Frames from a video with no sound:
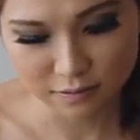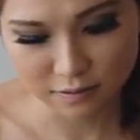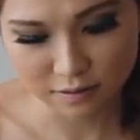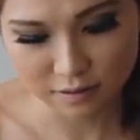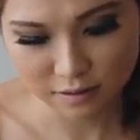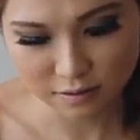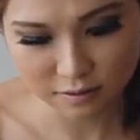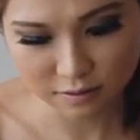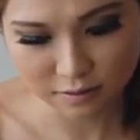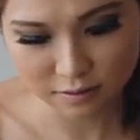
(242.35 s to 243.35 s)
but this
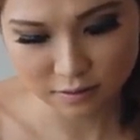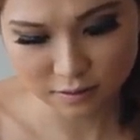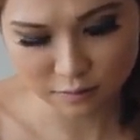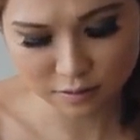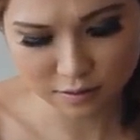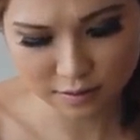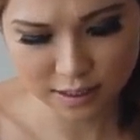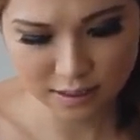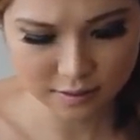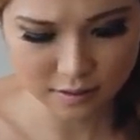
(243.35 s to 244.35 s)
seems it
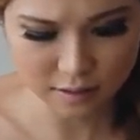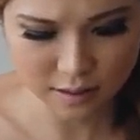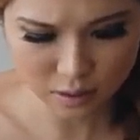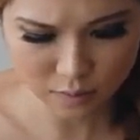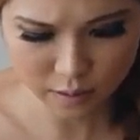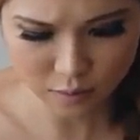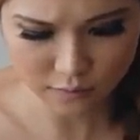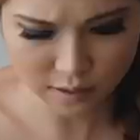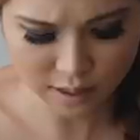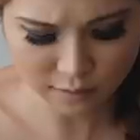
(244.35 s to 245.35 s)
takes a little bit of
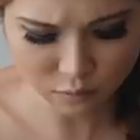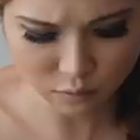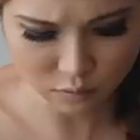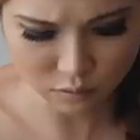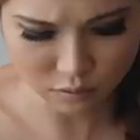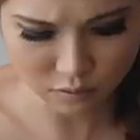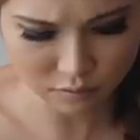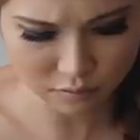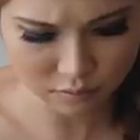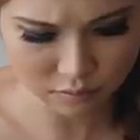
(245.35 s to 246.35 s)
time to learn